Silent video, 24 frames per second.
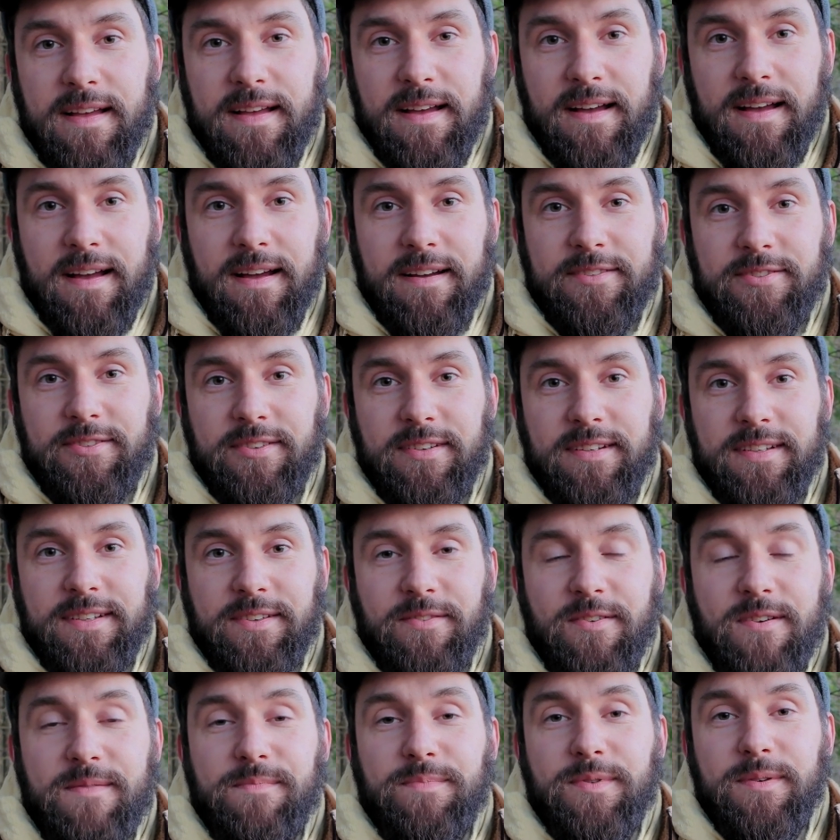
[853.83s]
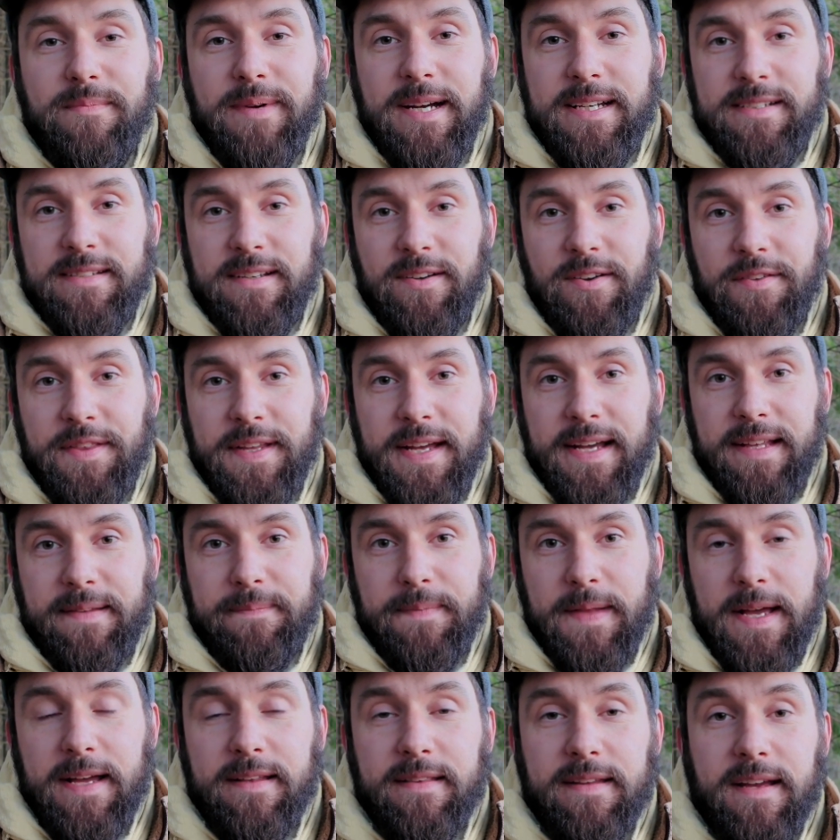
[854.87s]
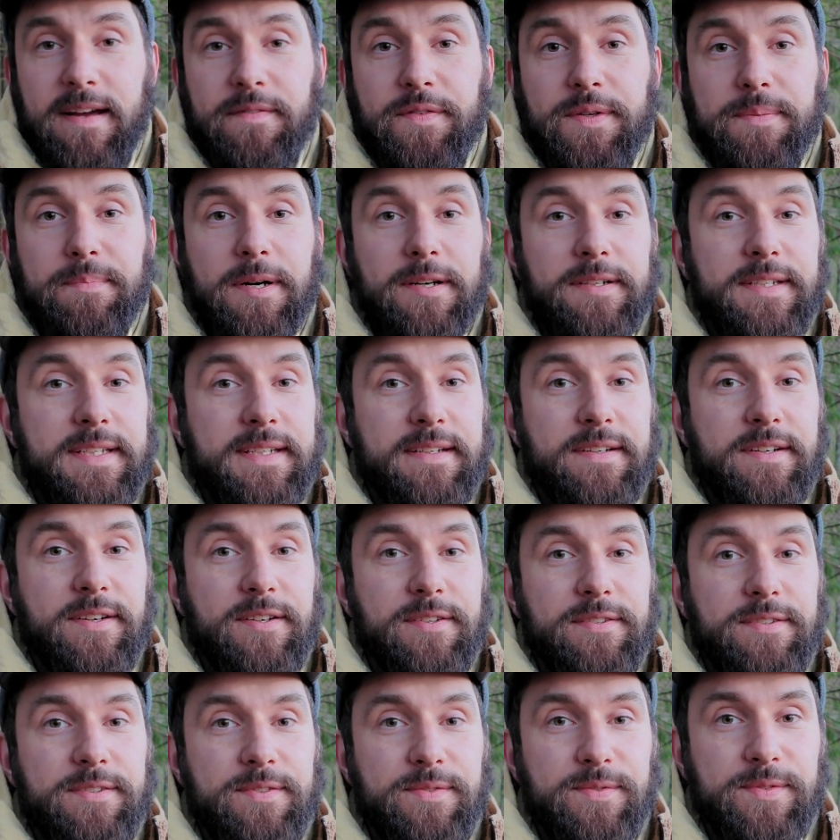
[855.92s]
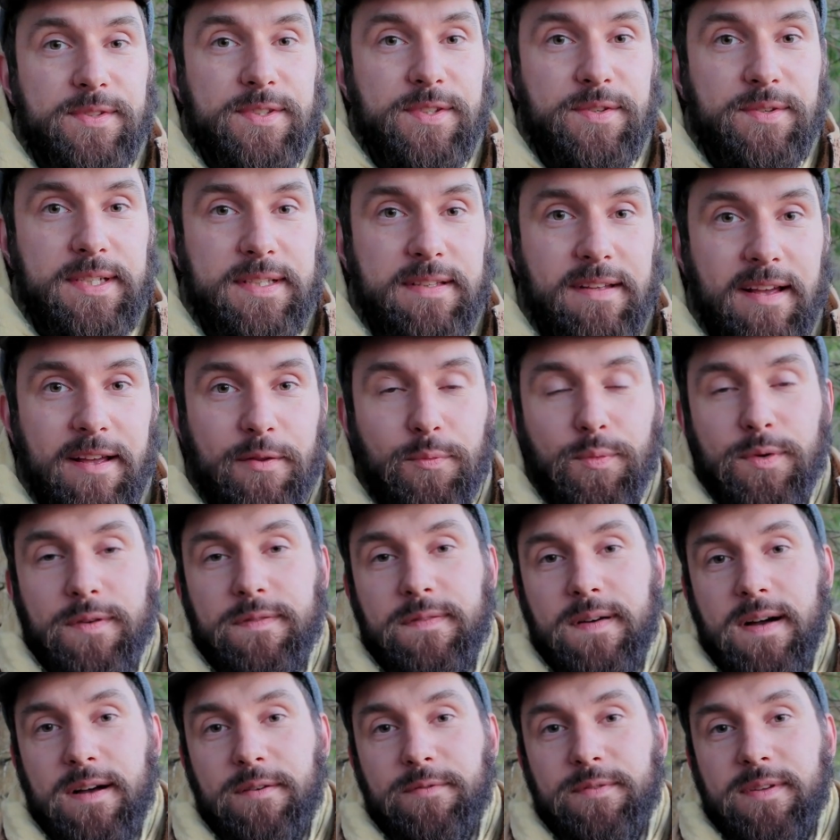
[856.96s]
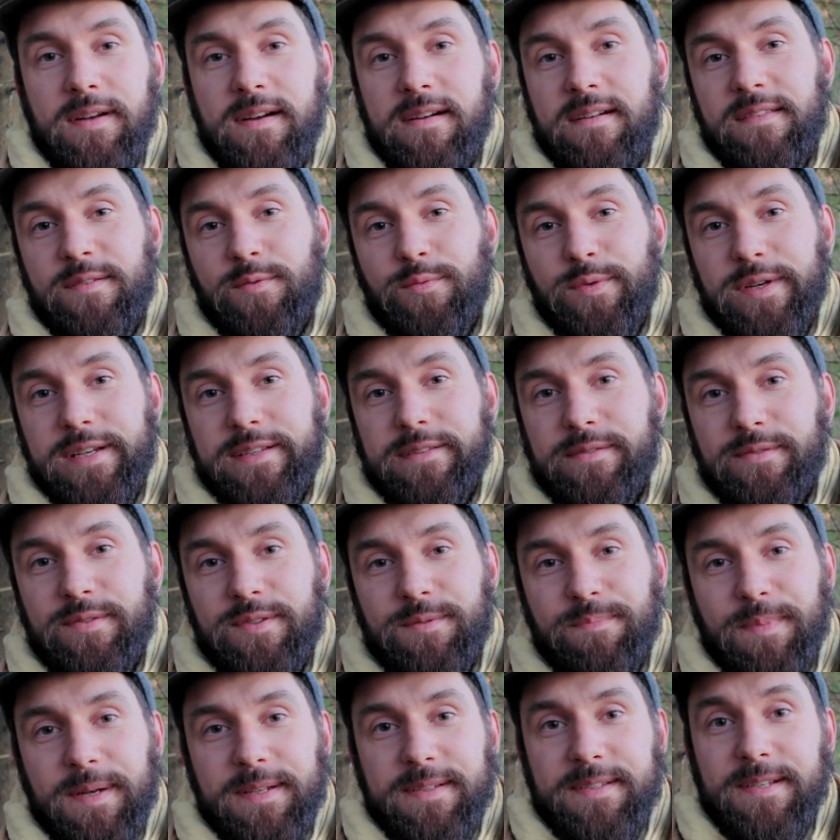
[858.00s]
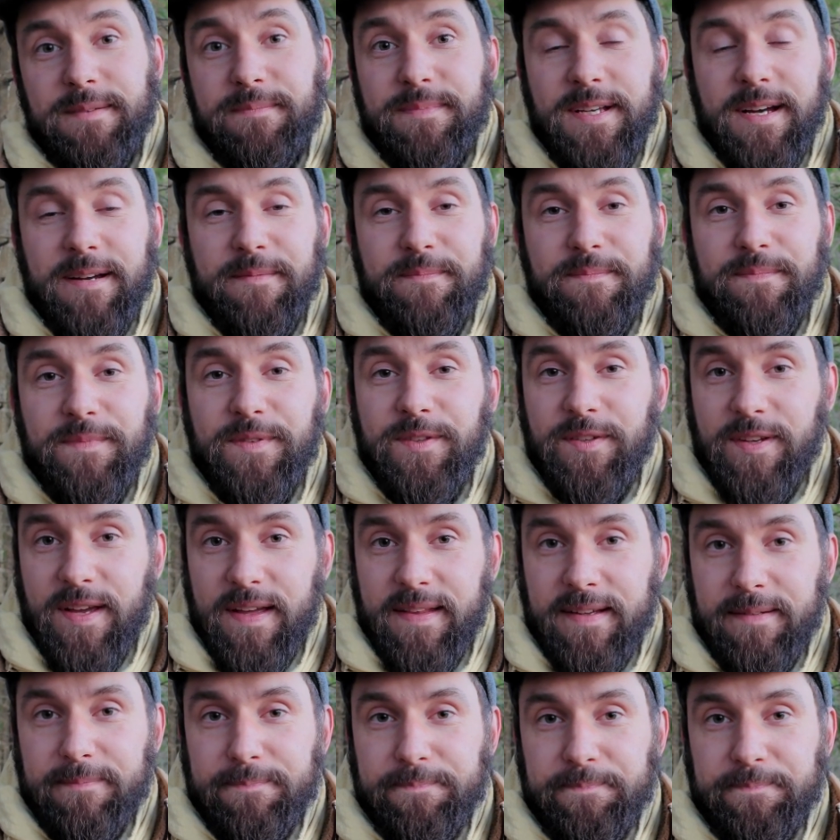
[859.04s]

actually compromising on that. And everybody got used to it, and we found other ways to spend some time together.